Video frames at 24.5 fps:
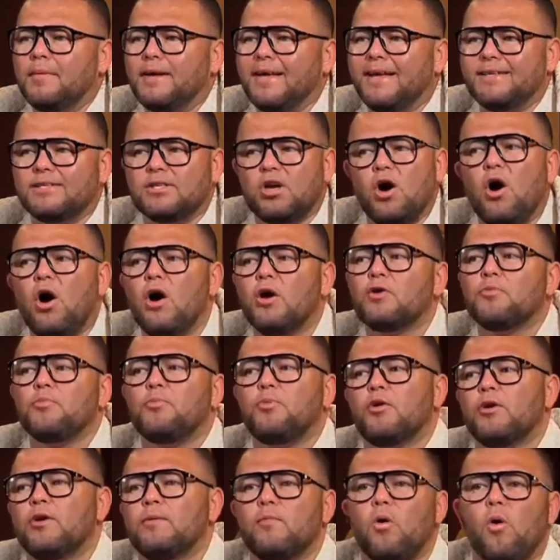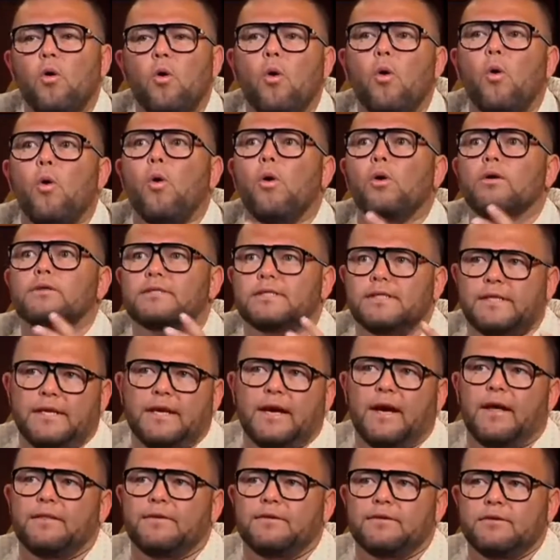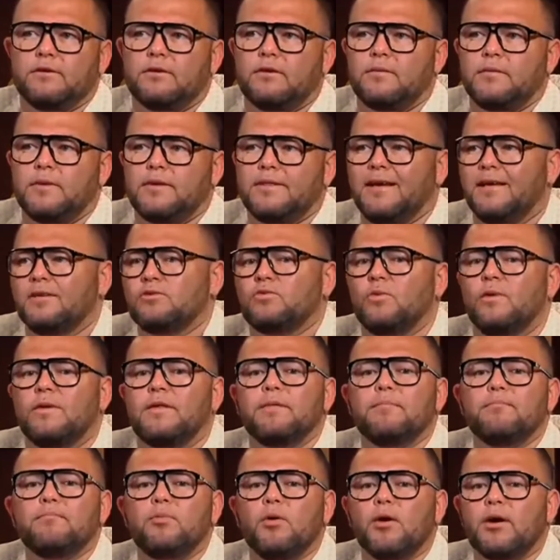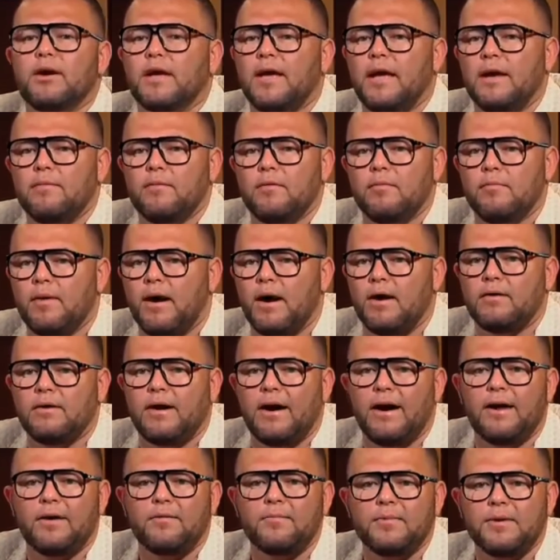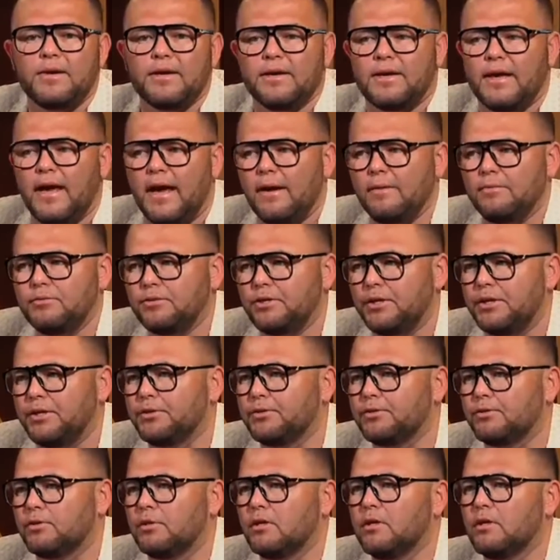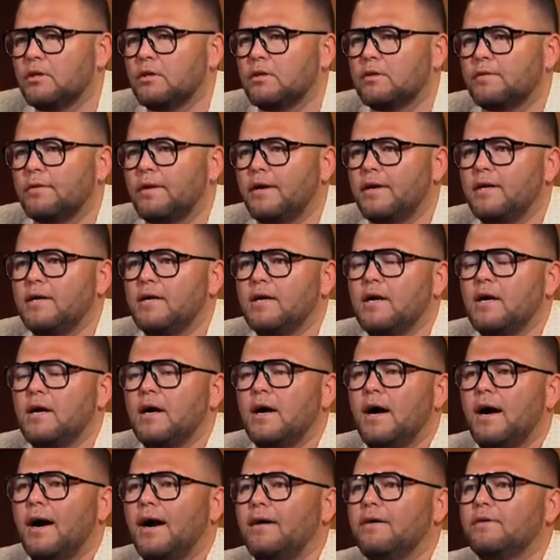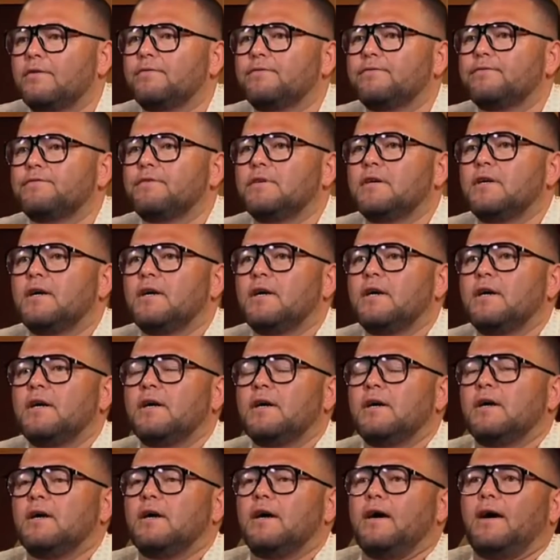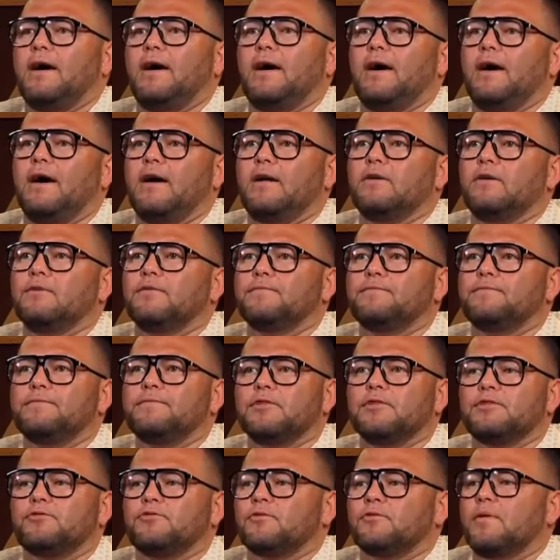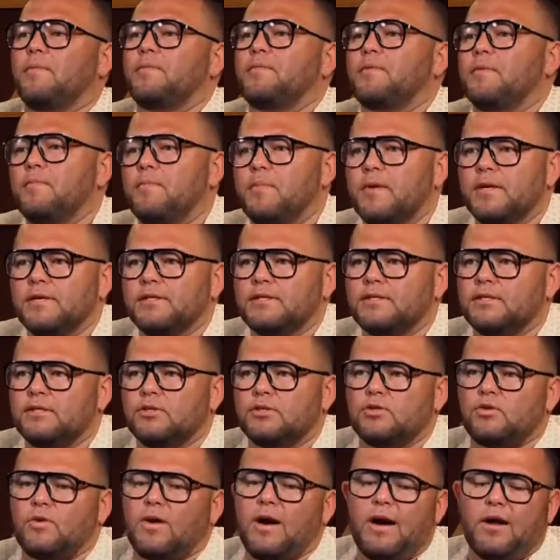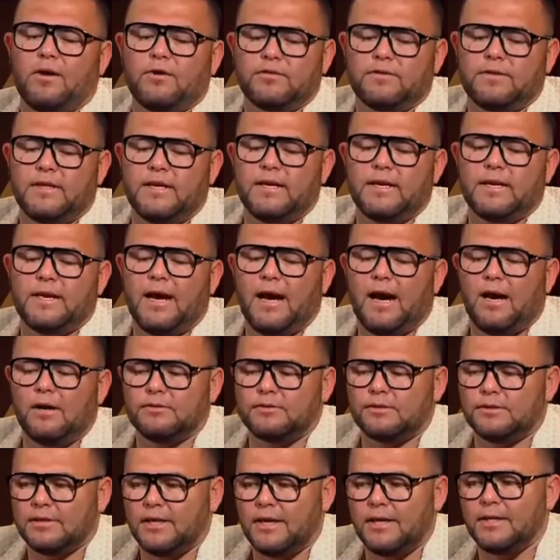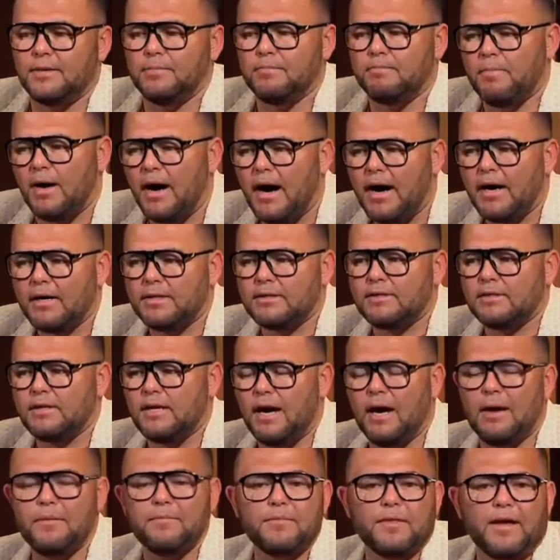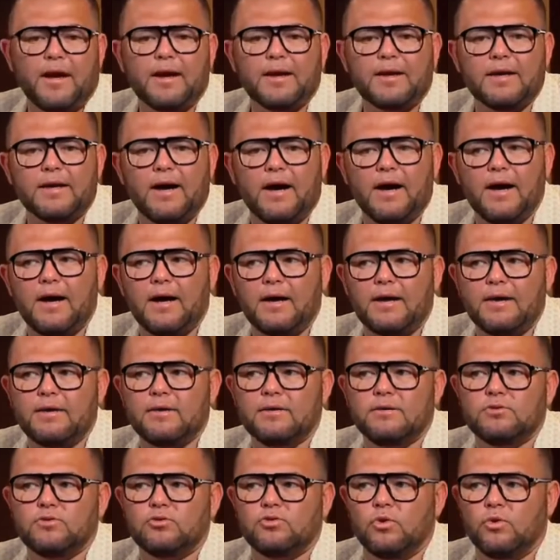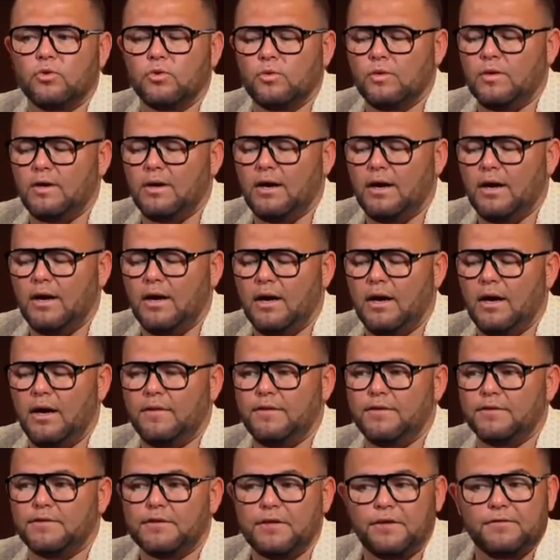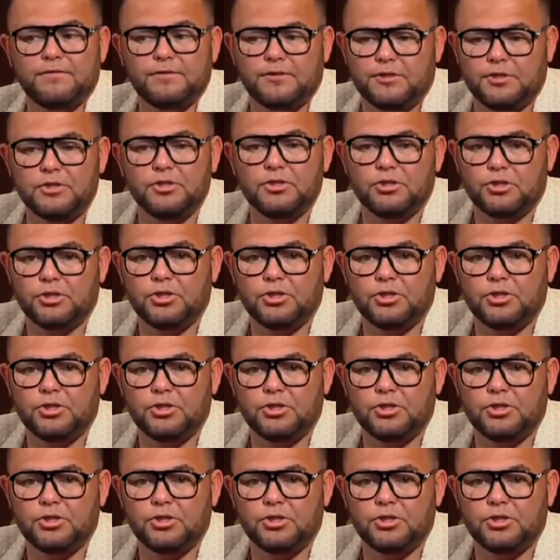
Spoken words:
it's hard to put them all together. You know what I mean? That's why the book came about, How to Be a Game Changer, right? How to disrupt the business, or how to think outside the box. I'm that guy. So the selfish thing you